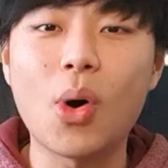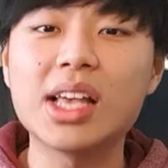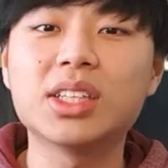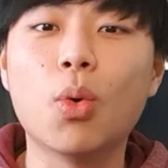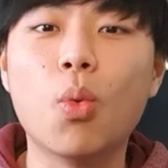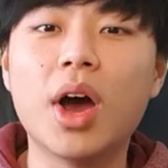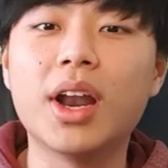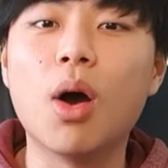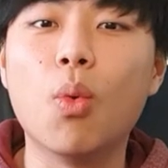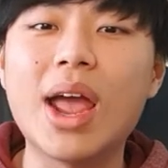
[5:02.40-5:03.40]
Why is the
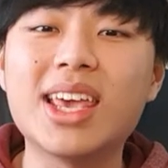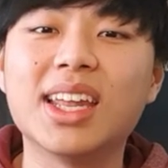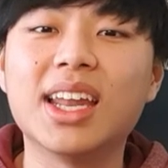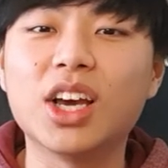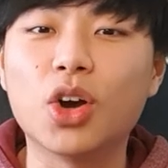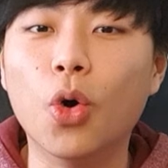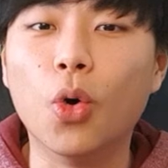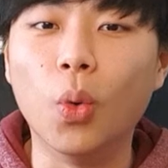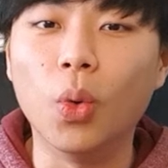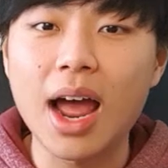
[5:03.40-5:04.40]
word awakening
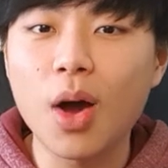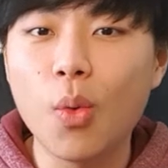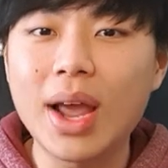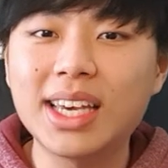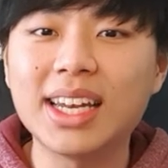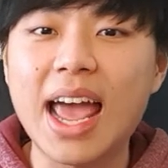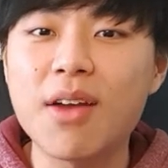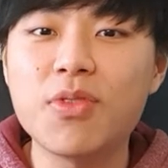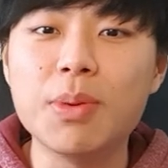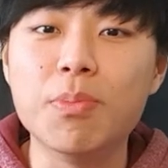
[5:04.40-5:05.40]
cool? I awaken every